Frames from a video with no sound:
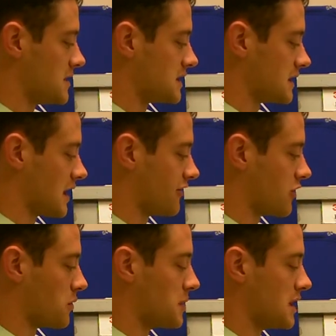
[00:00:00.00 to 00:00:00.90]
is it
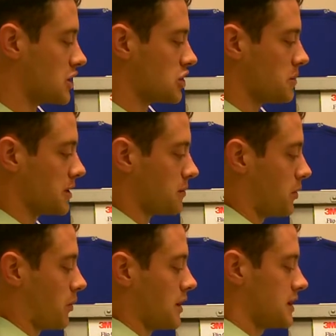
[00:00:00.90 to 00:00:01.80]
FOB shipping
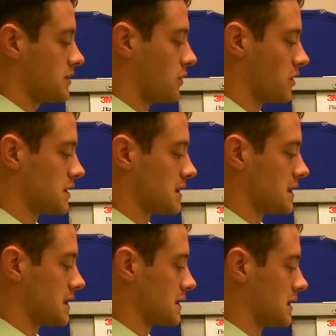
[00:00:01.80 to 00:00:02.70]
point or is it
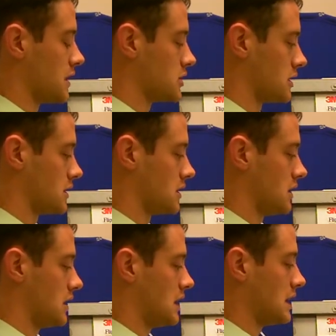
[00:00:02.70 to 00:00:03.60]
destination?
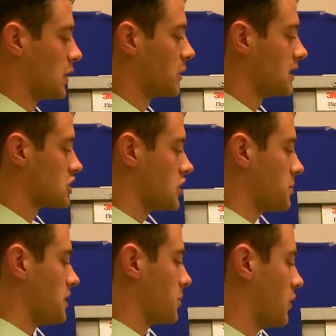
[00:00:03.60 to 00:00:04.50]
Now when it's
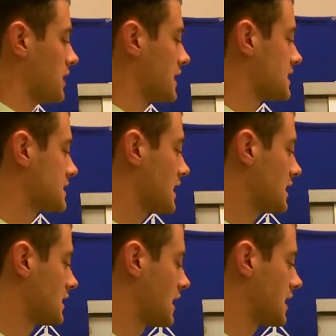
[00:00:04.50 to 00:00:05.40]
shipping point, that's
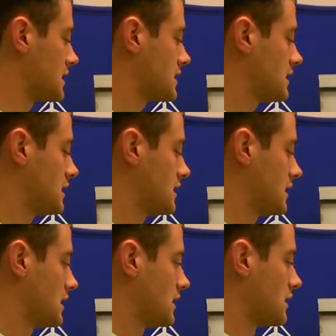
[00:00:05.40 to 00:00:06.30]
saying that
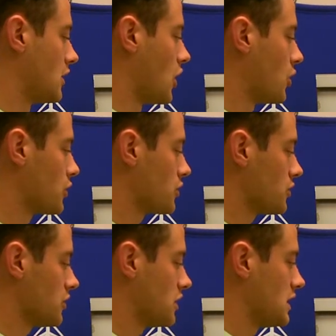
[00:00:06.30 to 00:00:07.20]
the
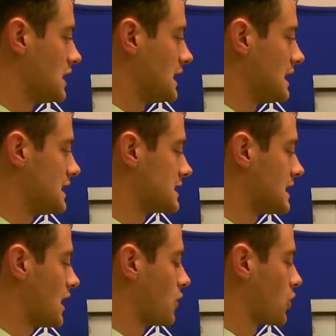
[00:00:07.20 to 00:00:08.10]
owner is
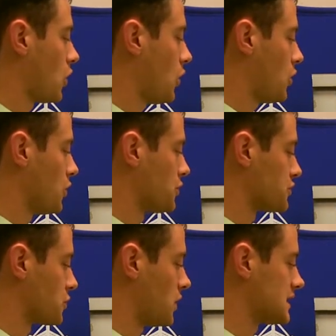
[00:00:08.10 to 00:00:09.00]
now
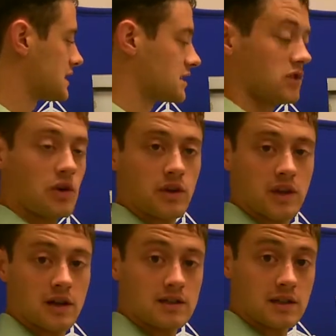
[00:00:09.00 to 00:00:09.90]
Kohl's once it's loaded
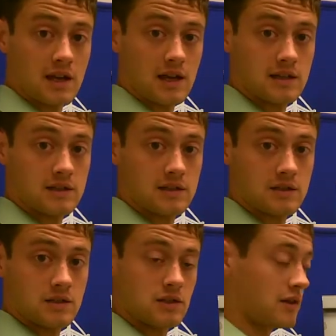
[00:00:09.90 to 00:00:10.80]
onto that,
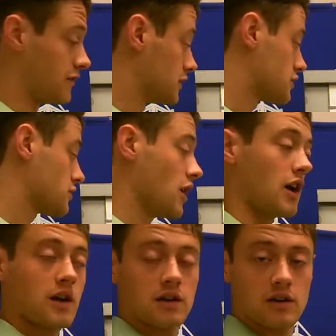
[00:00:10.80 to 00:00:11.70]
if it's
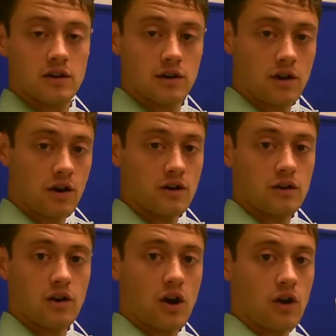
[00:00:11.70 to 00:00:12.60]
truck,
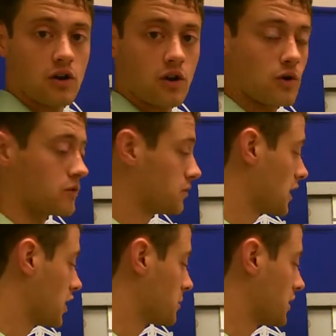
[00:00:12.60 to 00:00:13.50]
cart, cargo,
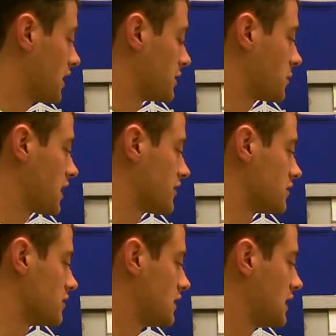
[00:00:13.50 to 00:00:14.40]
airplane,
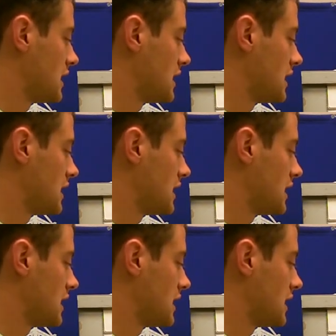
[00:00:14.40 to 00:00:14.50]
whatever,